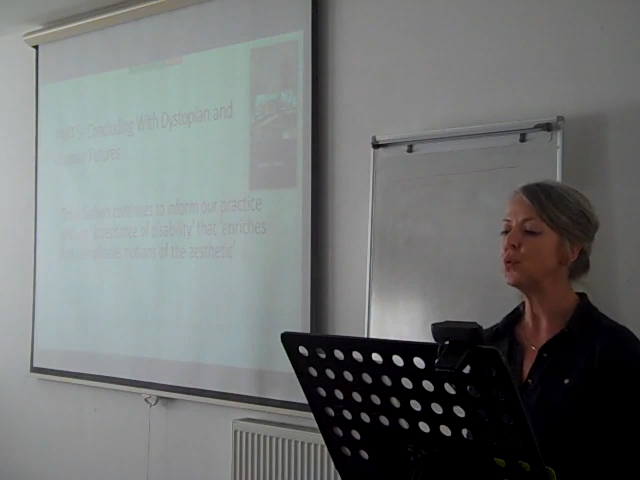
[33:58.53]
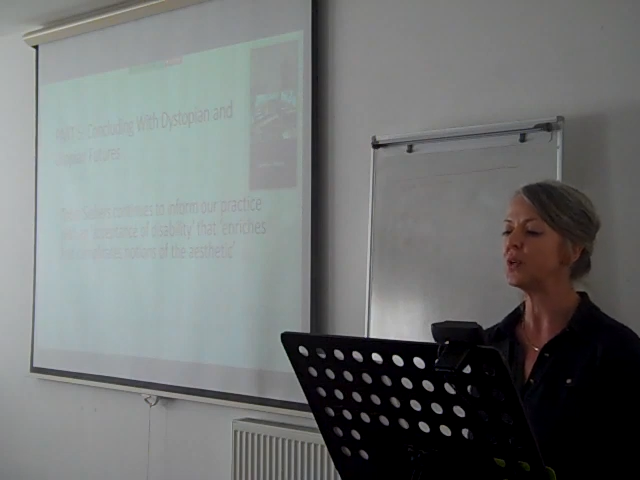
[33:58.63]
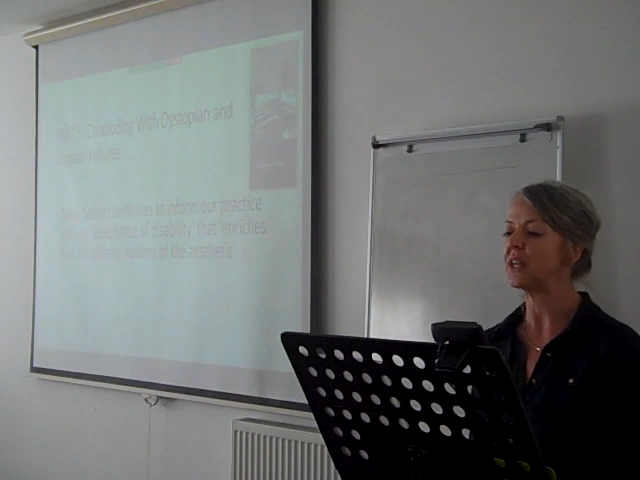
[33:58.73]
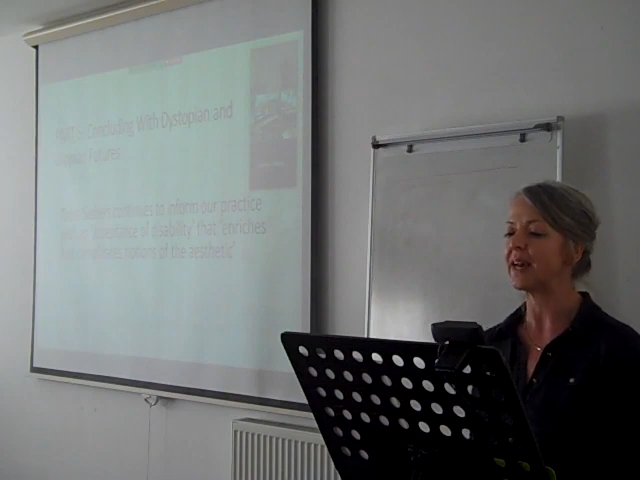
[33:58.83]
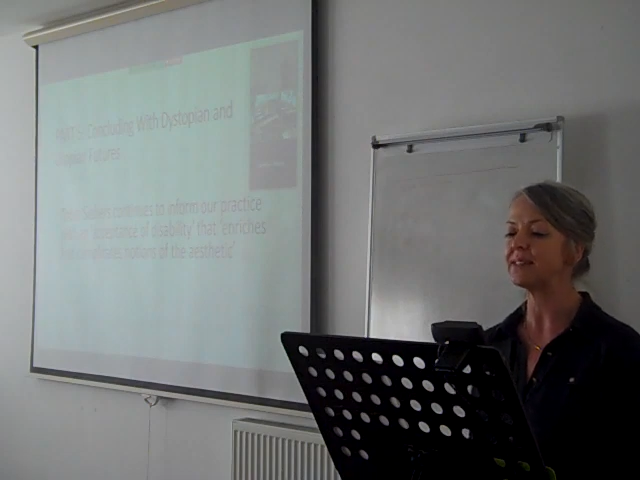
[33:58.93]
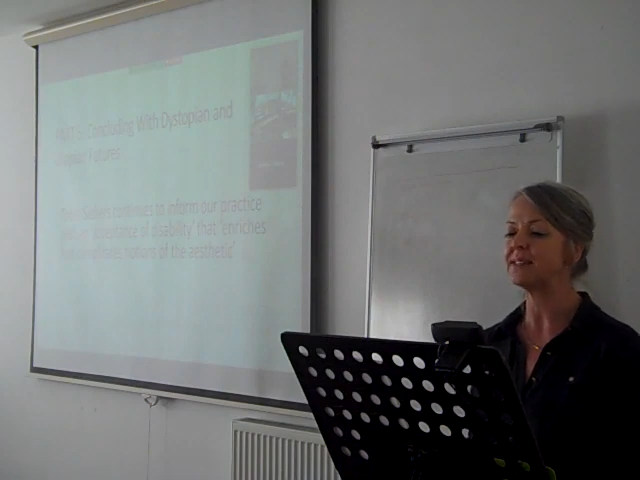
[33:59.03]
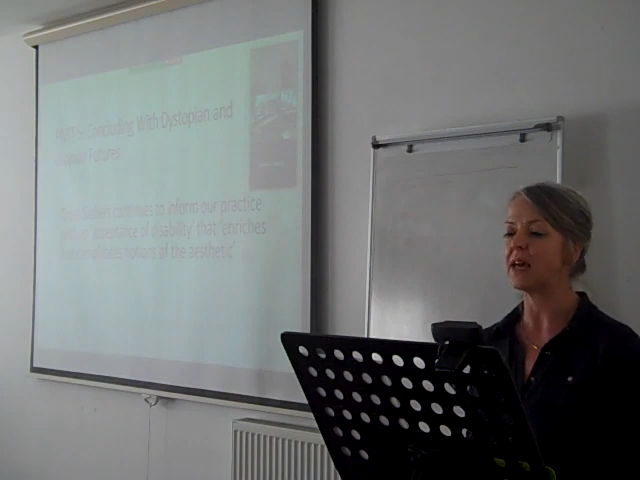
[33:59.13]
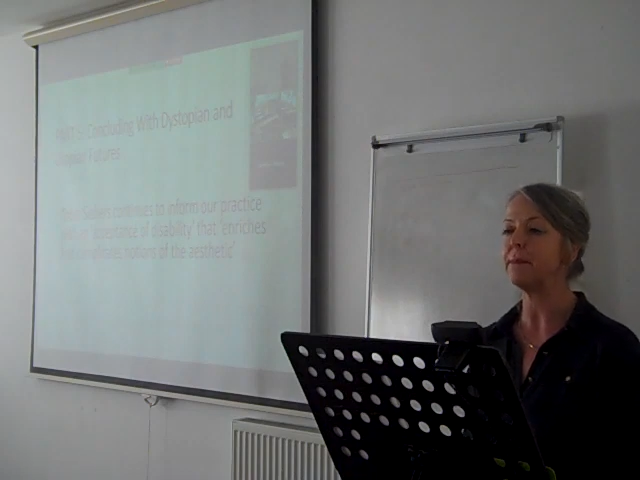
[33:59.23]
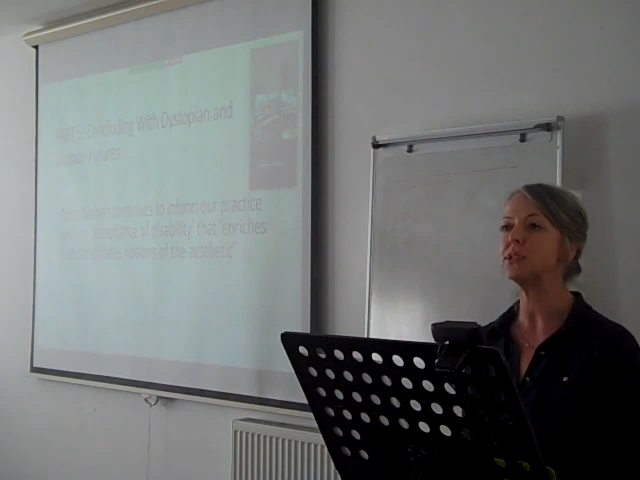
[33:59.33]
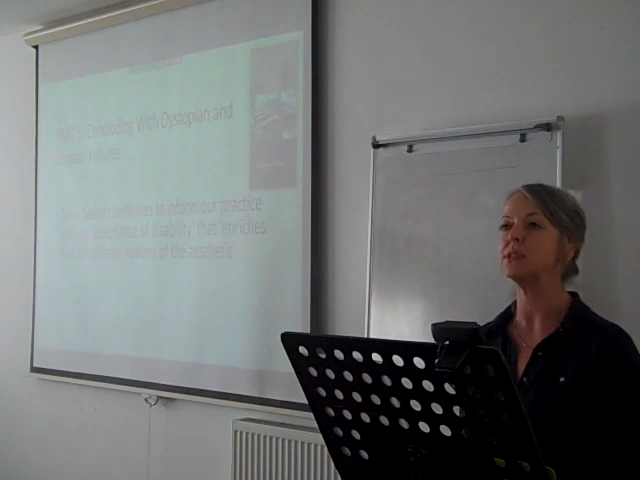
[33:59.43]
with an
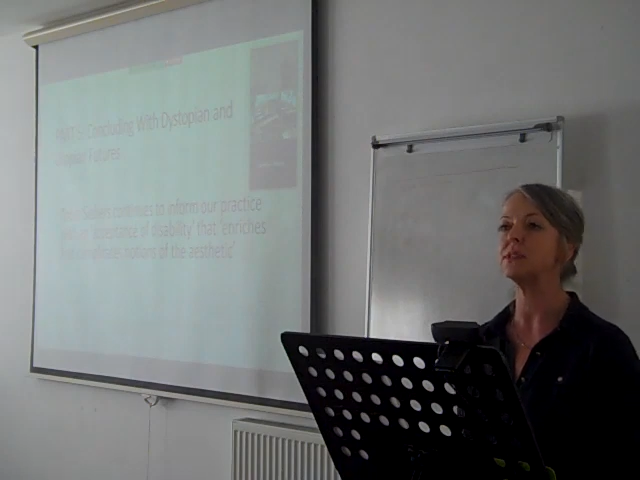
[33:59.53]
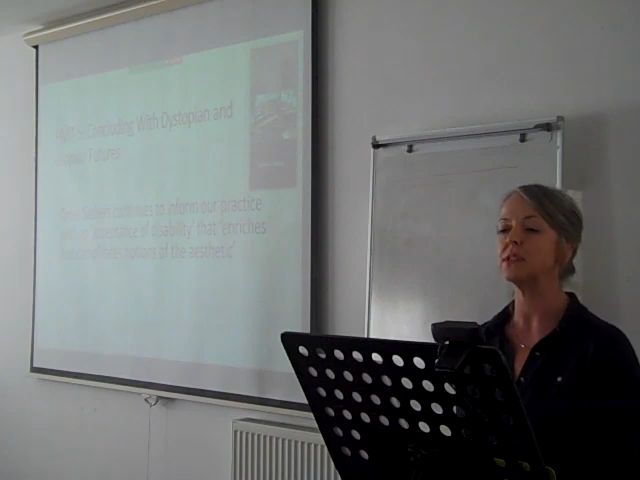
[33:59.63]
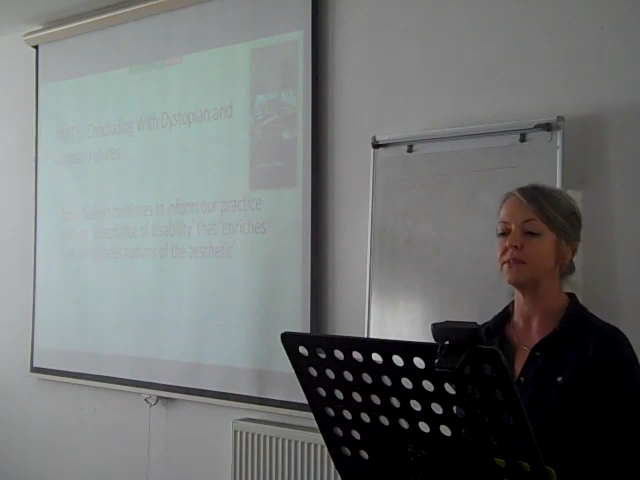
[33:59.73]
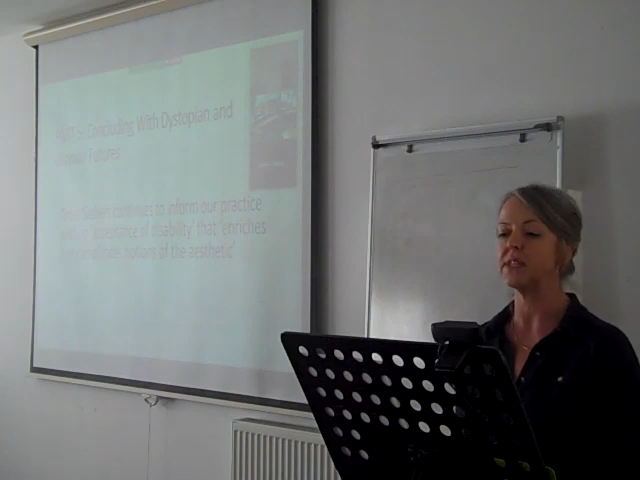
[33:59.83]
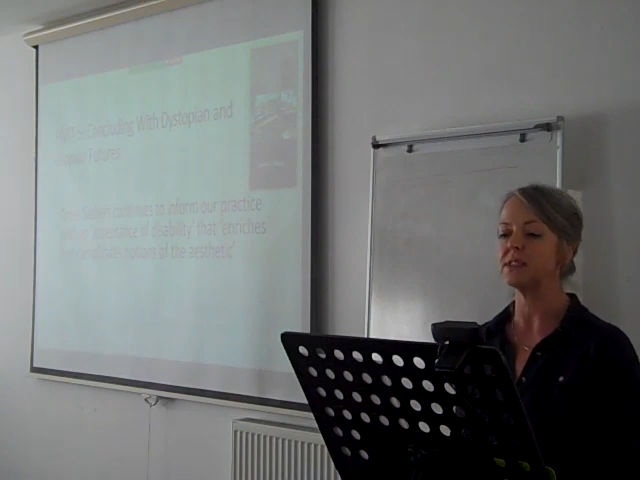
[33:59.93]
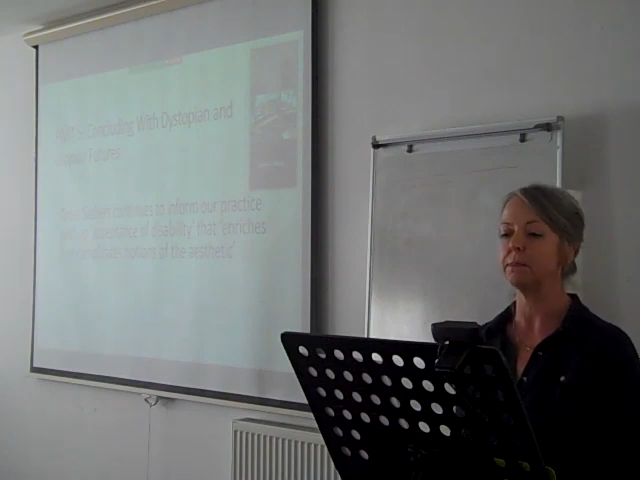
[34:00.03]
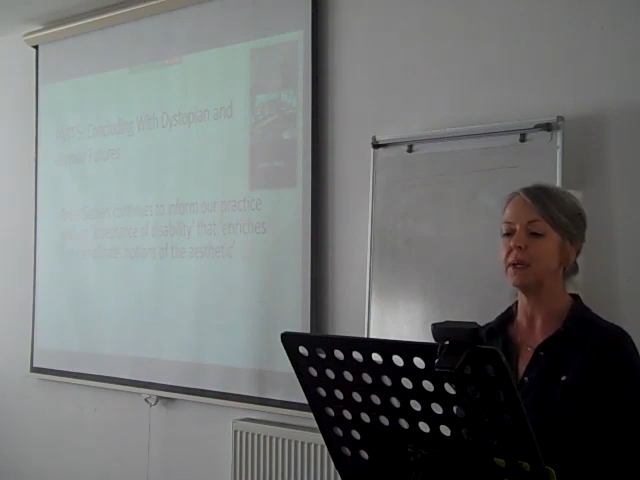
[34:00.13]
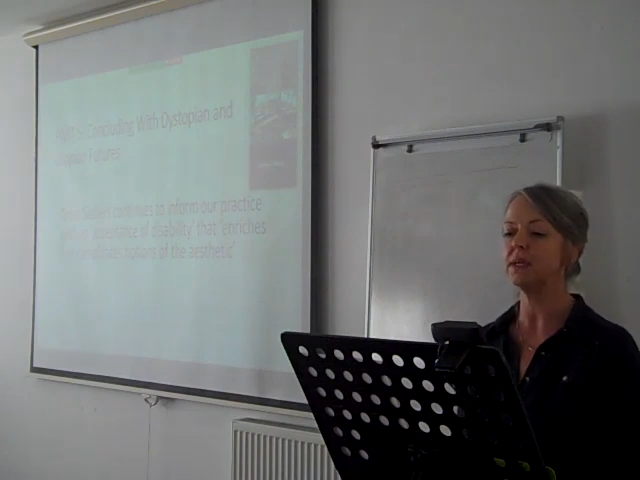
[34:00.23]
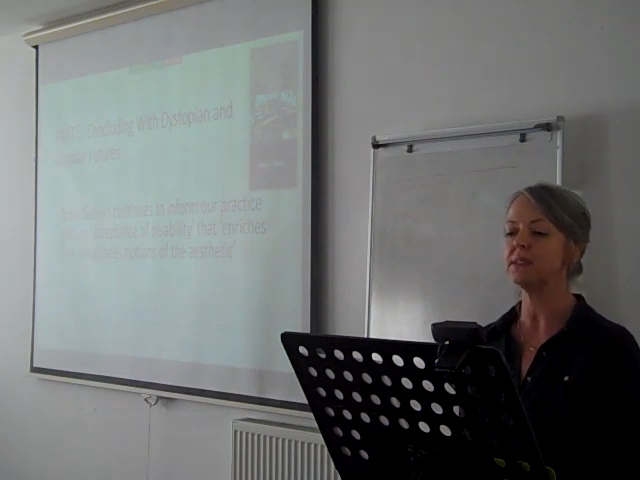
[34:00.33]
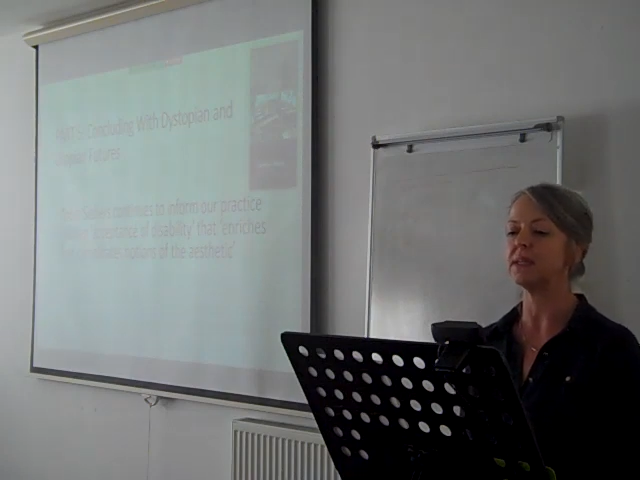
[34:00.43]
acceptance of
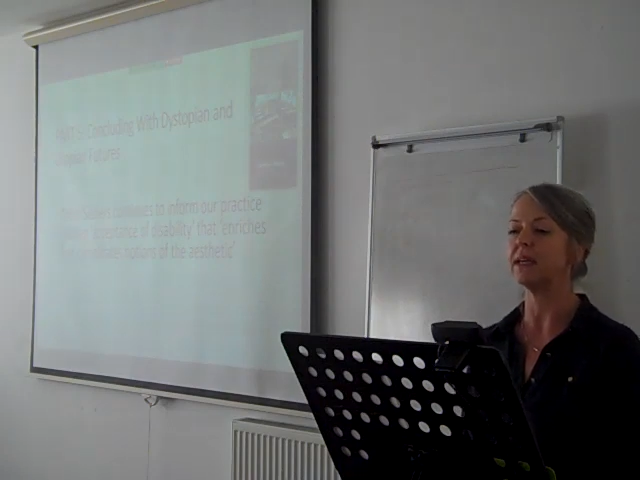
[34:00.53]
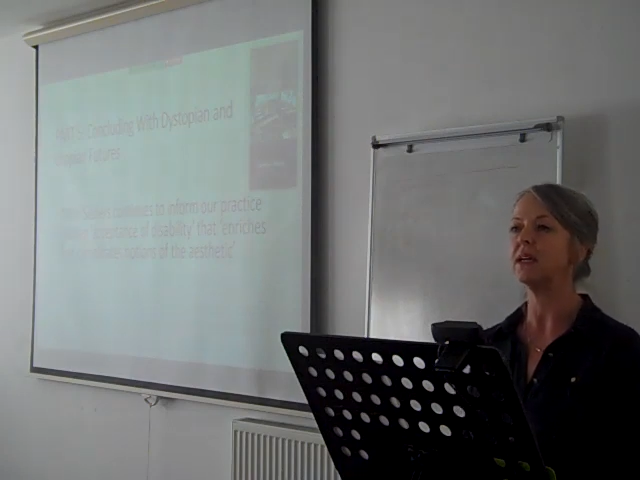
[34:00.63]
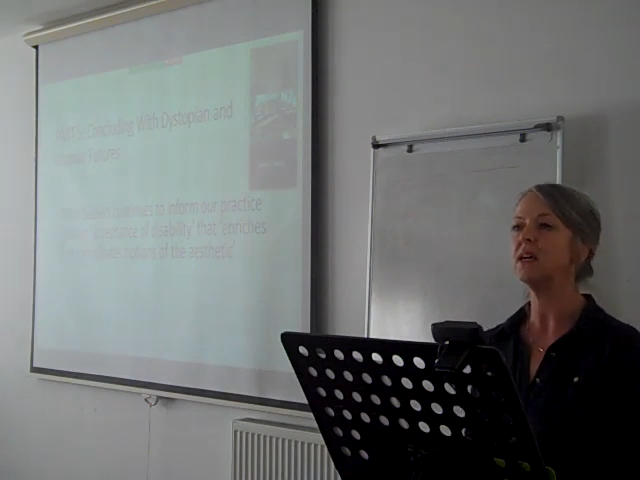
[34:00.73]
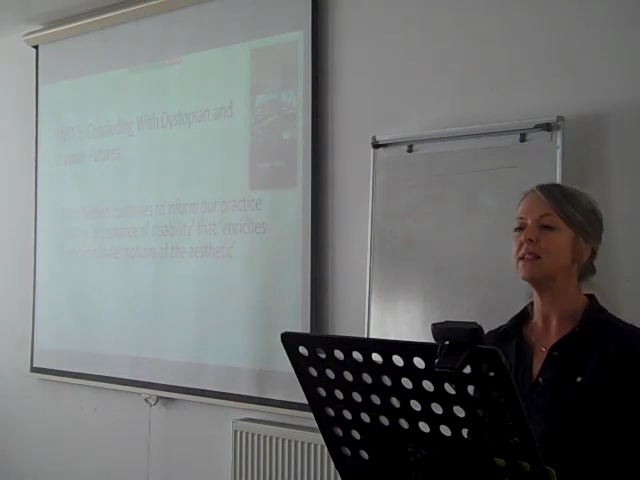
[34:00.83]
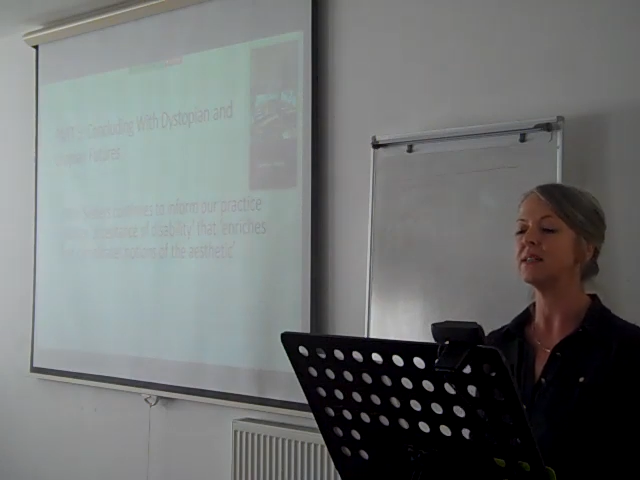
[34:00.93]
disability